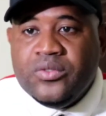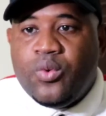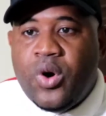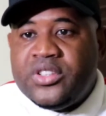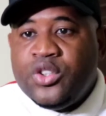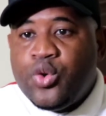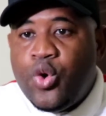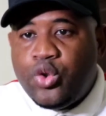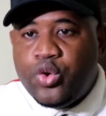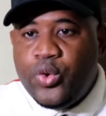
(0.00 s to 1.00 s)
wanting to
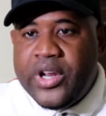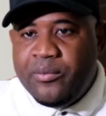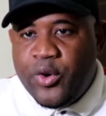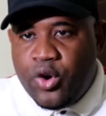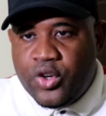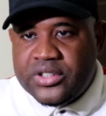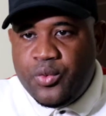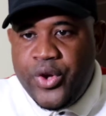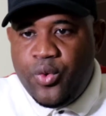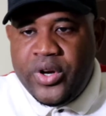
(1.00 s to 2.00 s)
go through them because
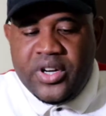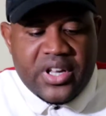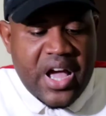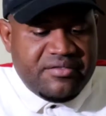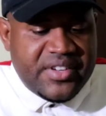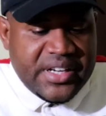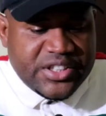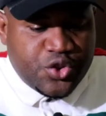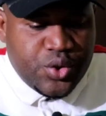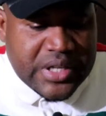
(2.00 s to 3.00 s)
we wouldn't have the
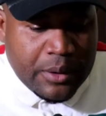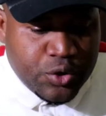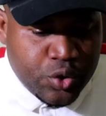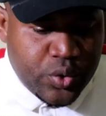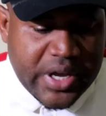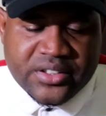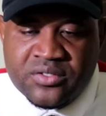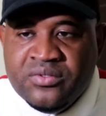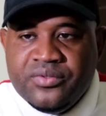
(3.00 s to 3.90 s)
necessary time to do that.